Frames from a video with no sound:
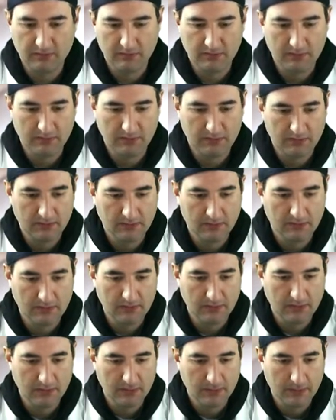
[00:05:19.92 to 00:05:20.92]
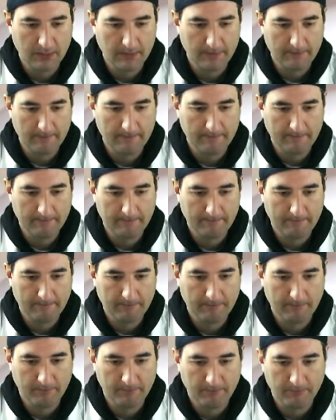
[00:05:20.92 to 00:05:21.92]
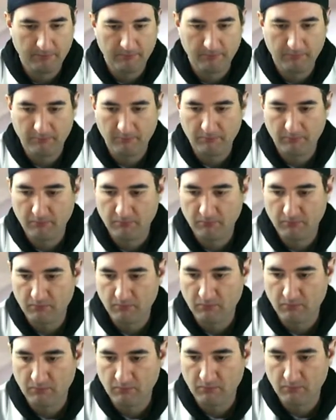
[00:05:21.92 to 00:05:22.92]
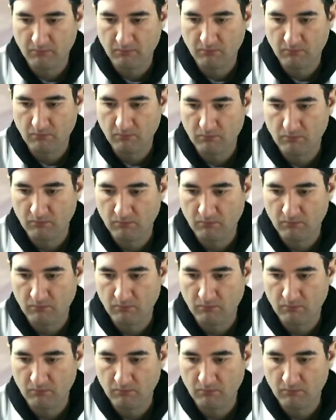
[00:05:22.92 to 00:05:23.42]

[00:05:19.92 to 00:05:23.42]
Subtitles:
Nothing is said.